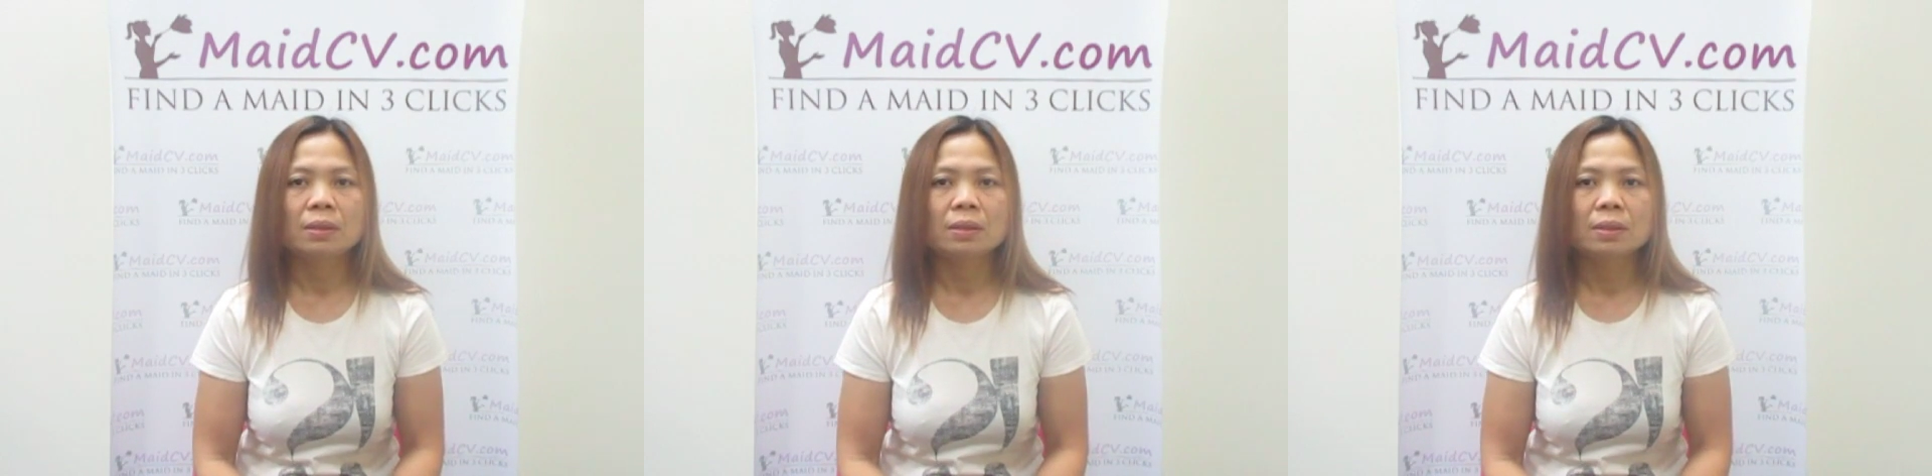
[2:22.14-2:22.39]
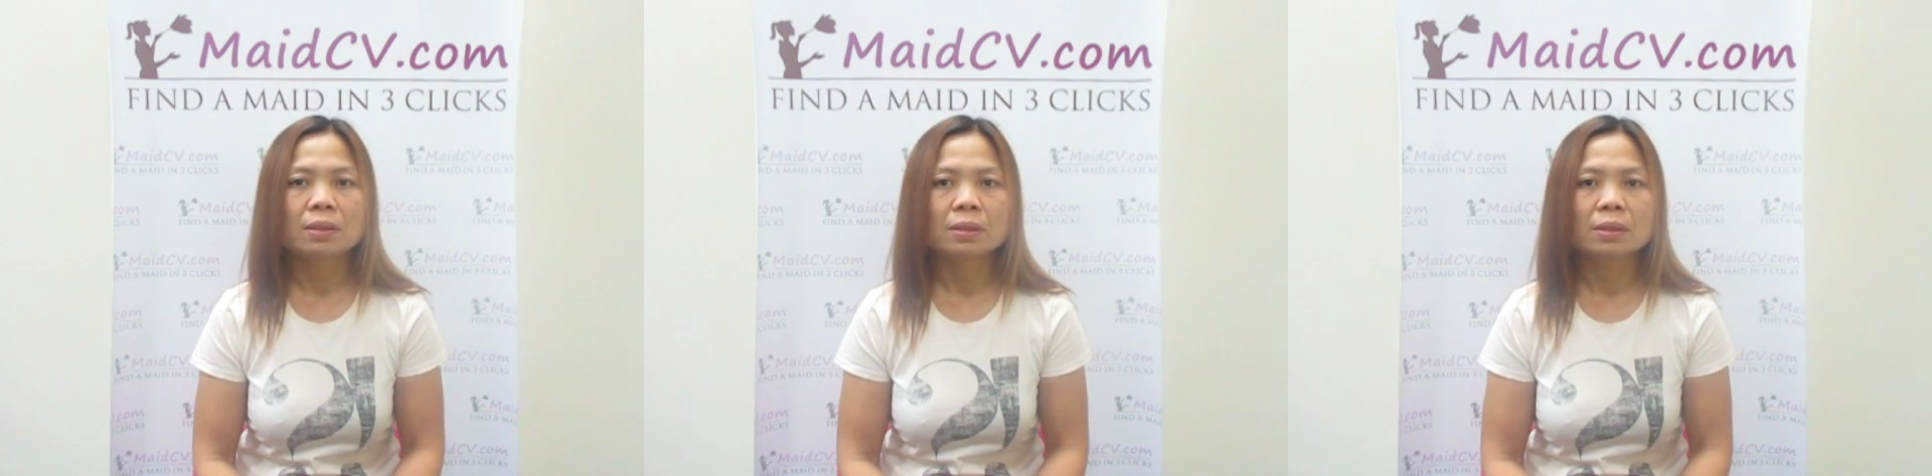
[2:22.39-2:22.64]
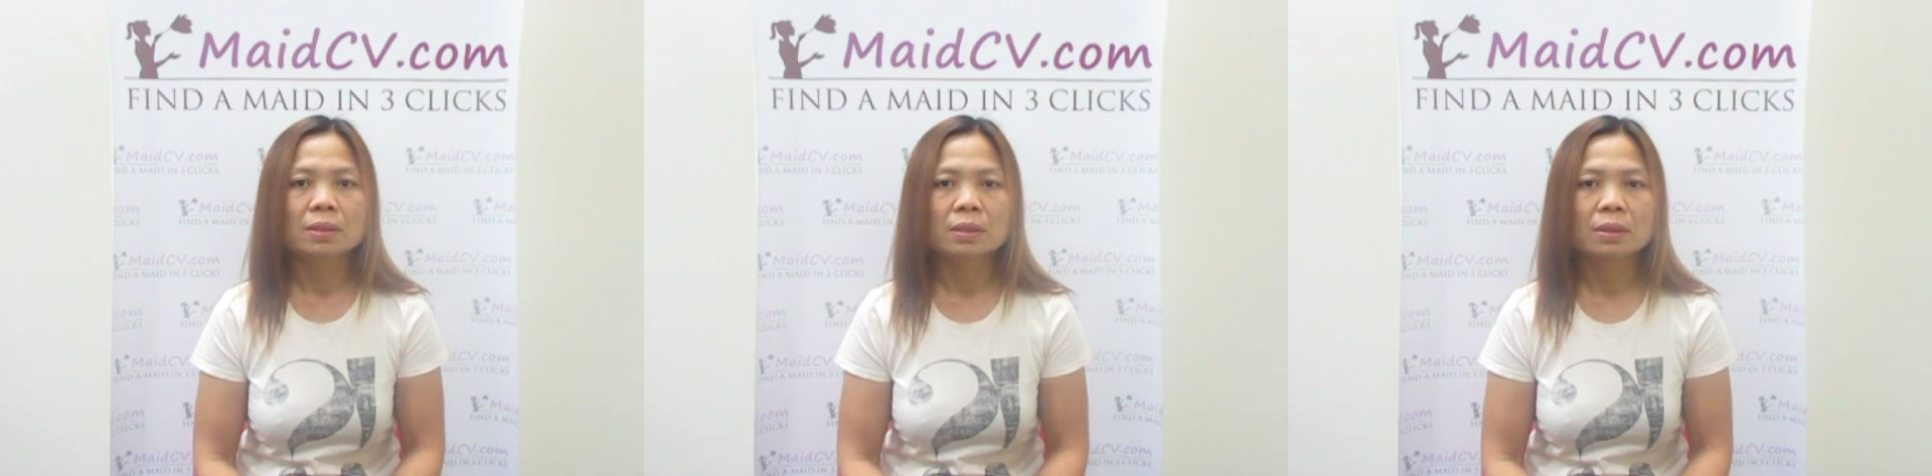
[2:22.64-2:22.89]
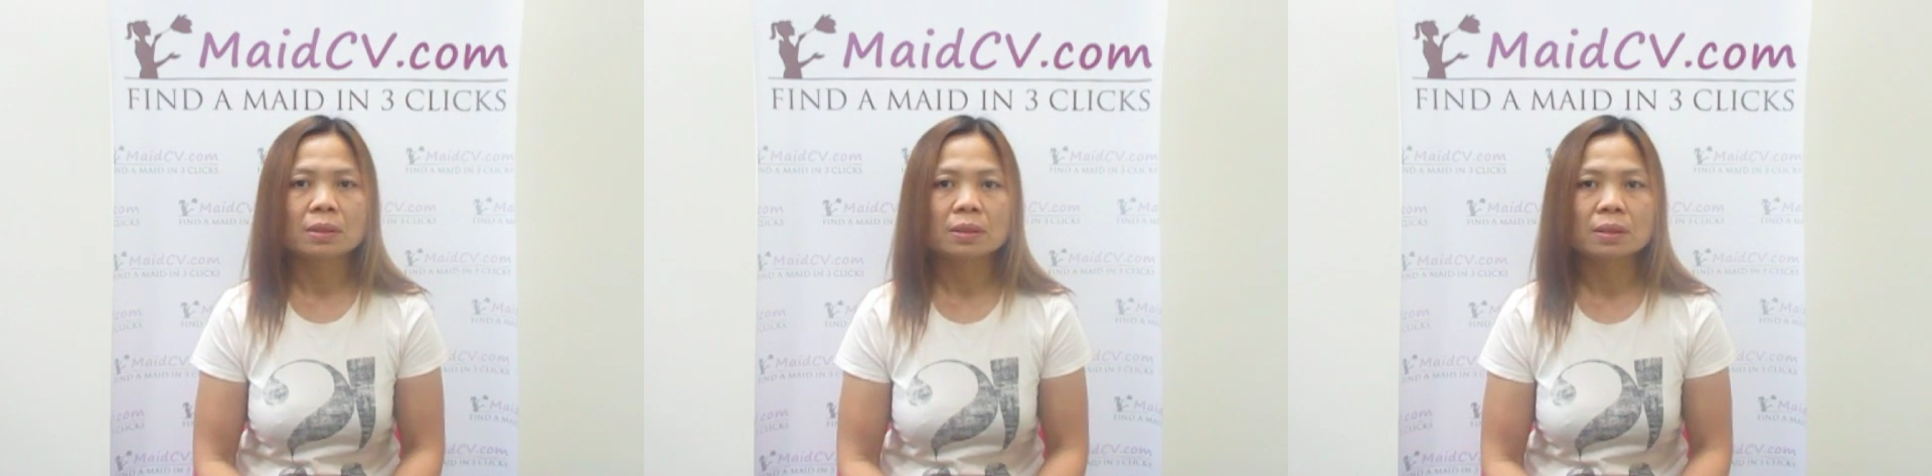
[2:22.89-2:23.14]
And how about the
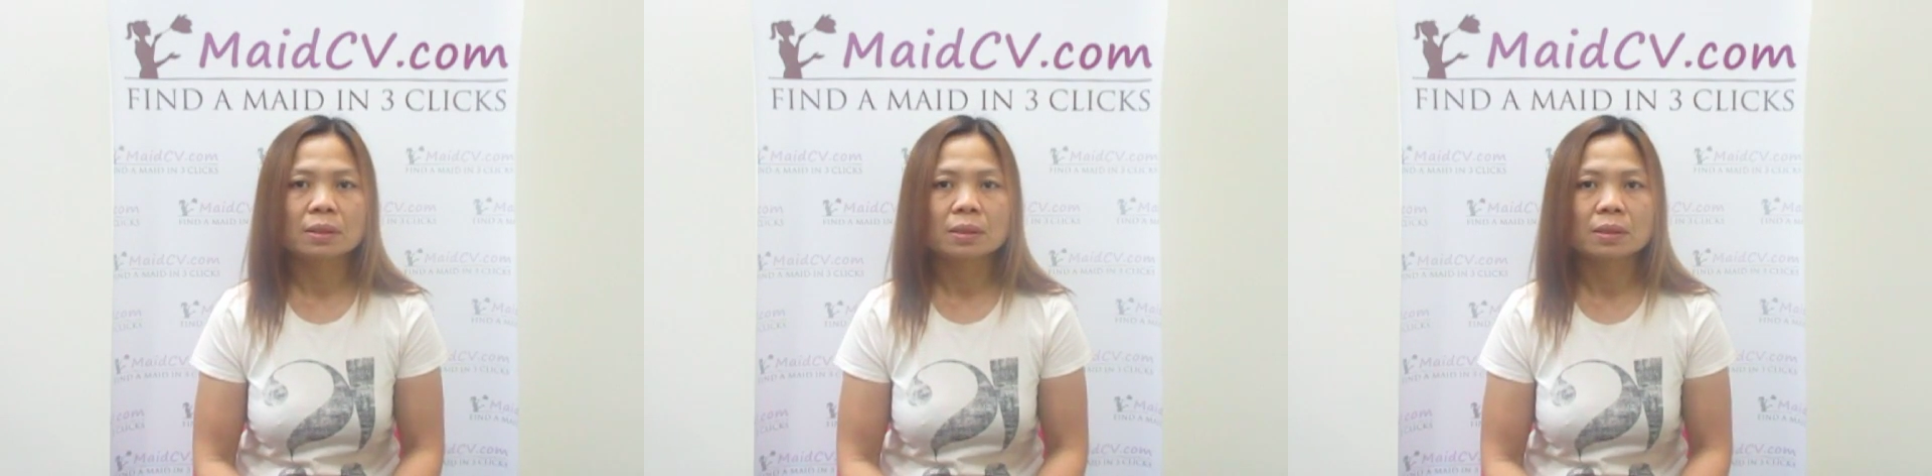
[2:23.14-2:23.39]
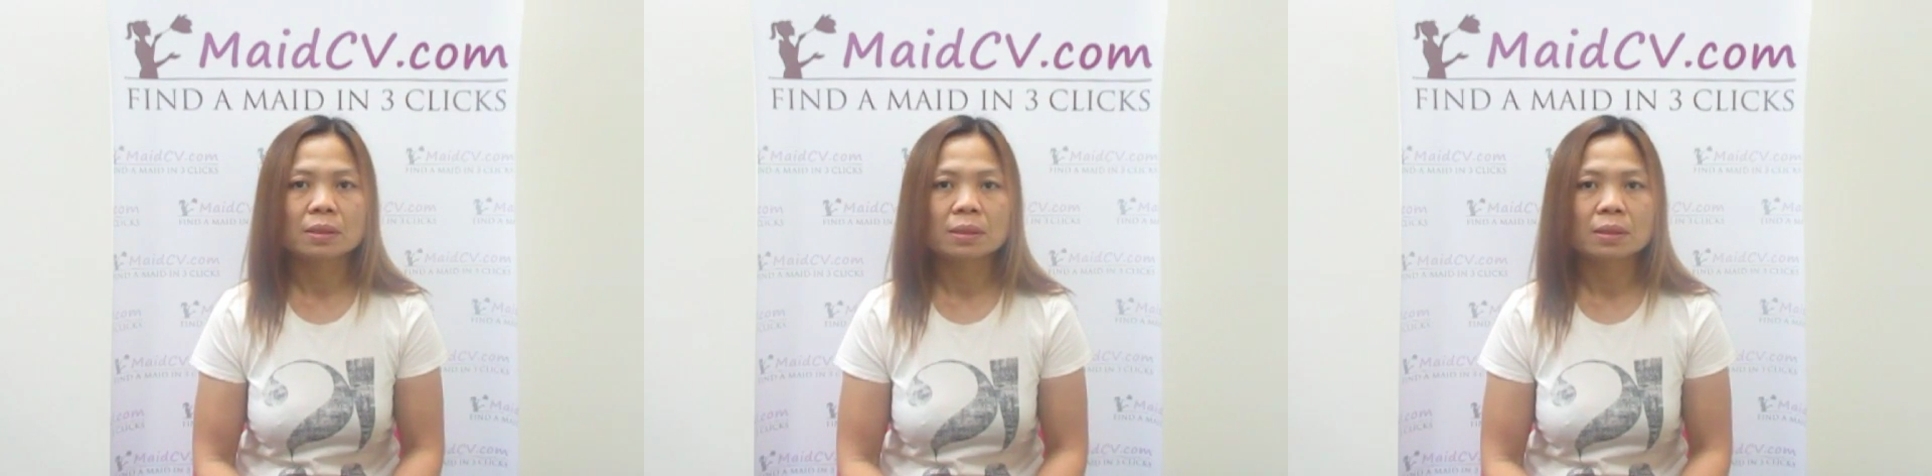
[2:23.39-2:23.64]
kitchen?